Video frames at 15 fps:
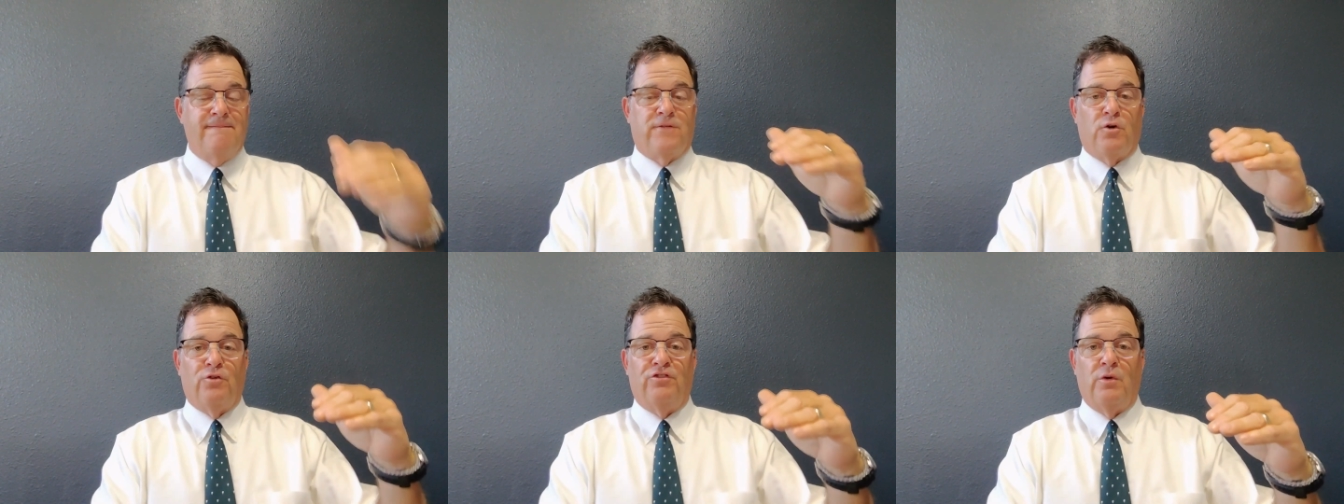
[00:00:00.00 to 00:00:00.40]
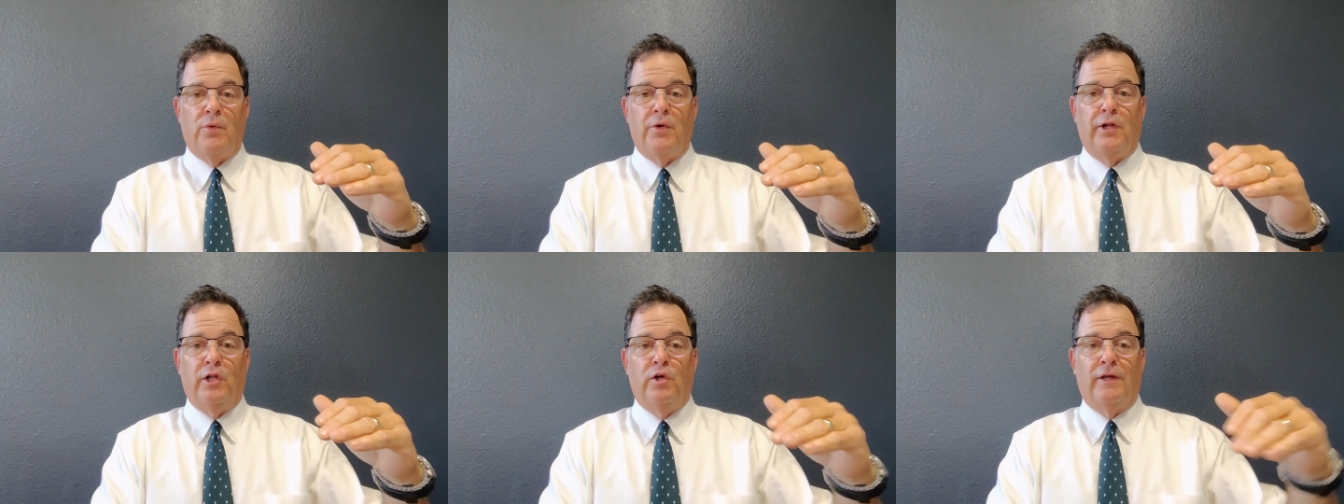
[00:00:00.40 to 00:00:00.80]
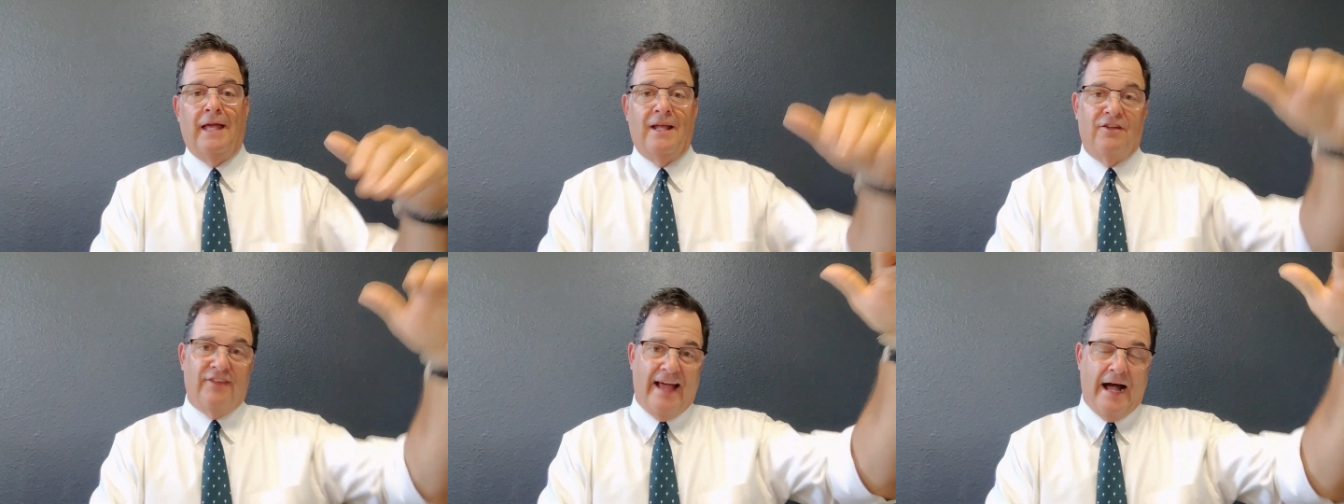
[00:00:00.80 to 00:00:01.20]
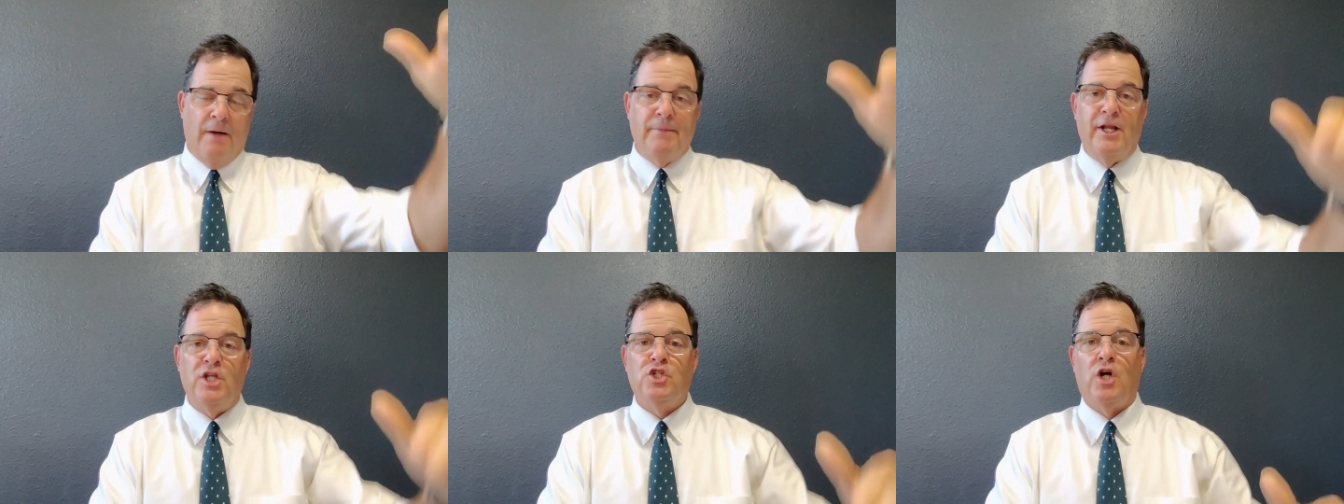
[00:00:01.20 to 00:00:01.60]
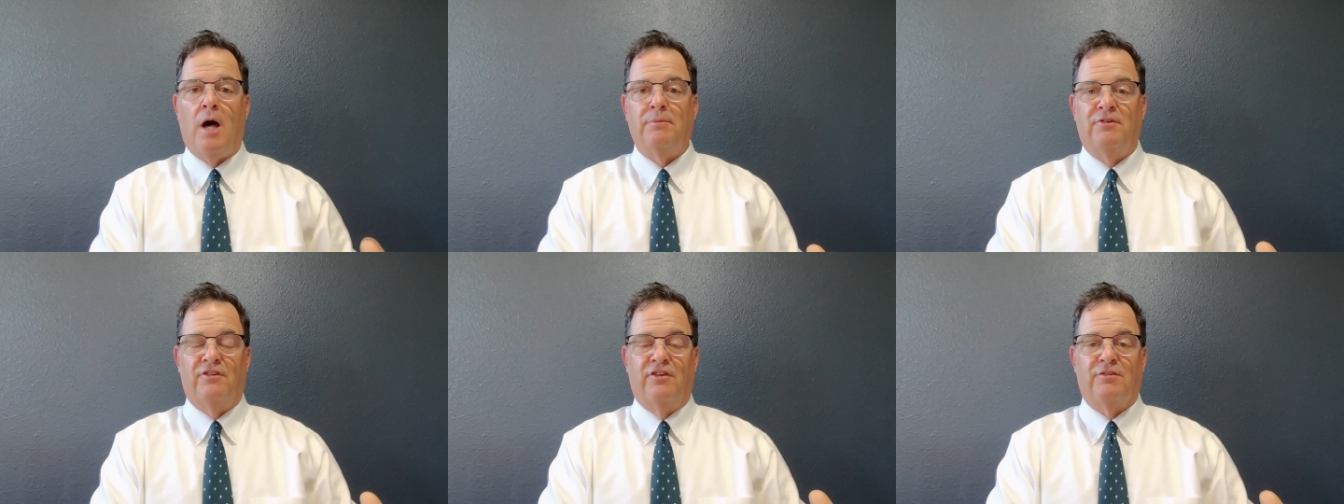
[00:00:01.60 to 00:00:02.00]
First thing we want to look at is how many
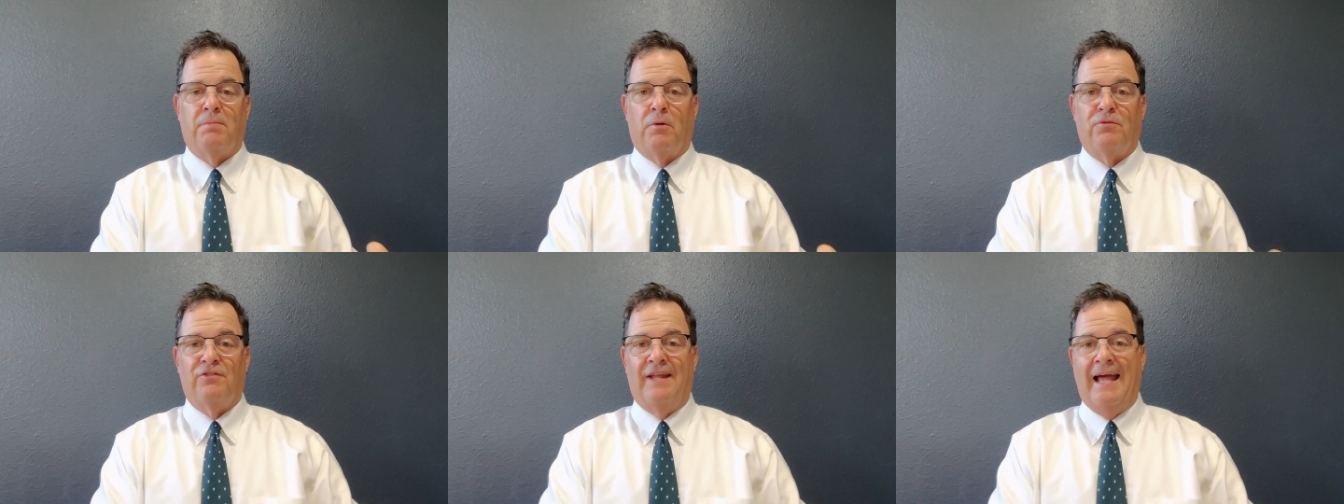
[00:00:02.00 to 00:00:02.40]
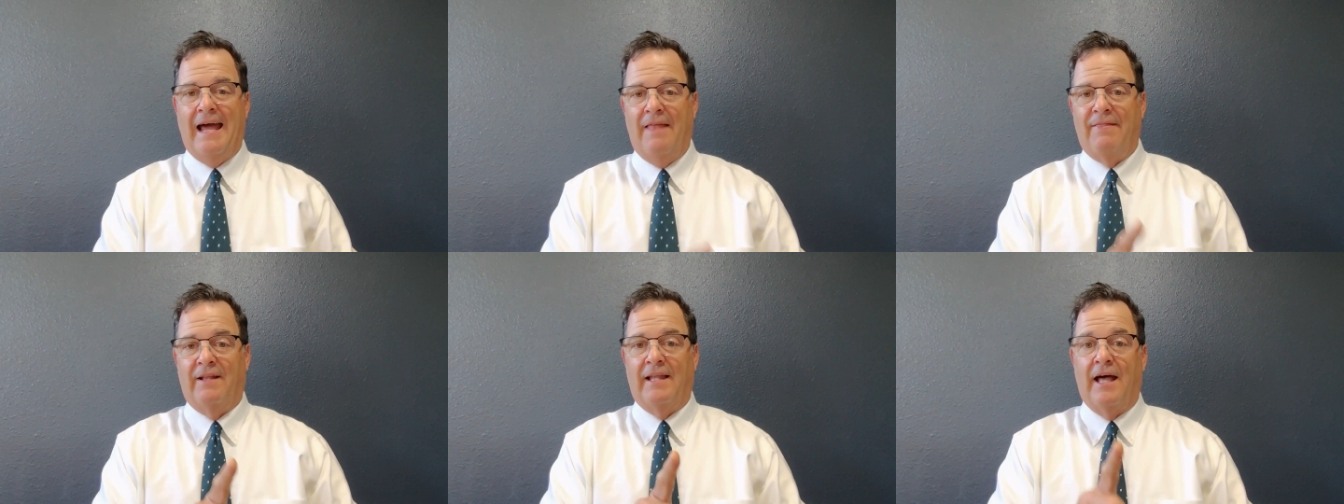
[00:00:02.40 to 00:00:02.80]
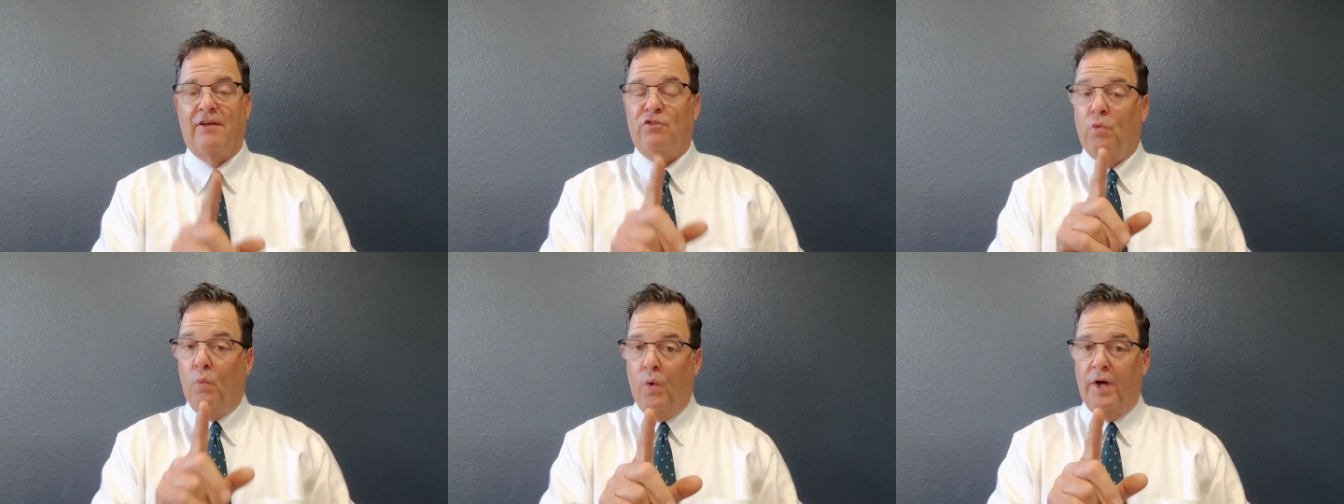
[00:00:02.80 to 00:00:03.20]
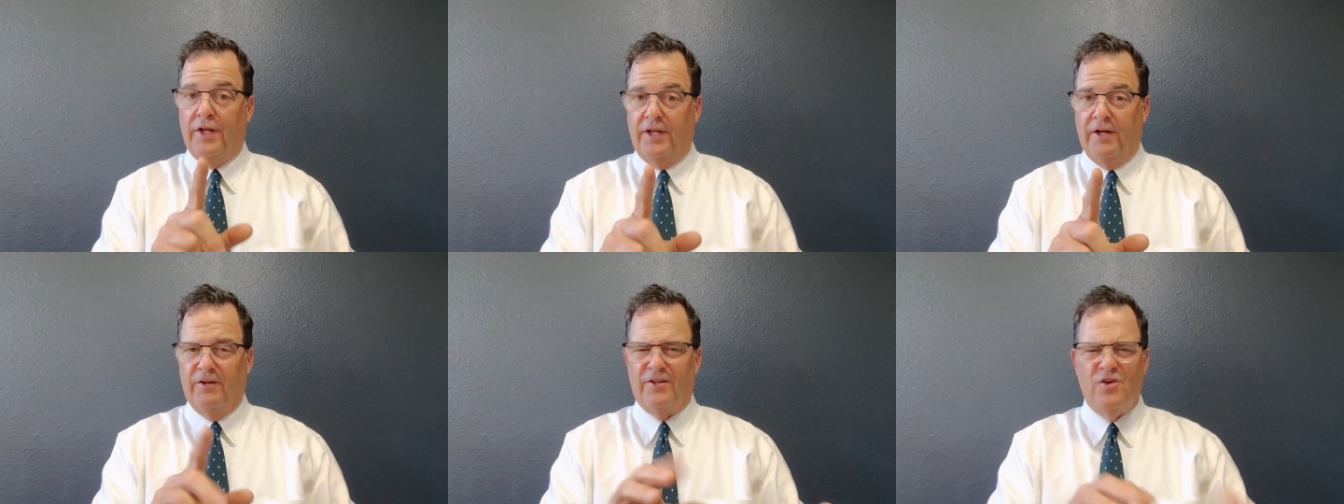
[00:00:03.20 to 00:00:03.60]
jobs has this person had in the last 1 year.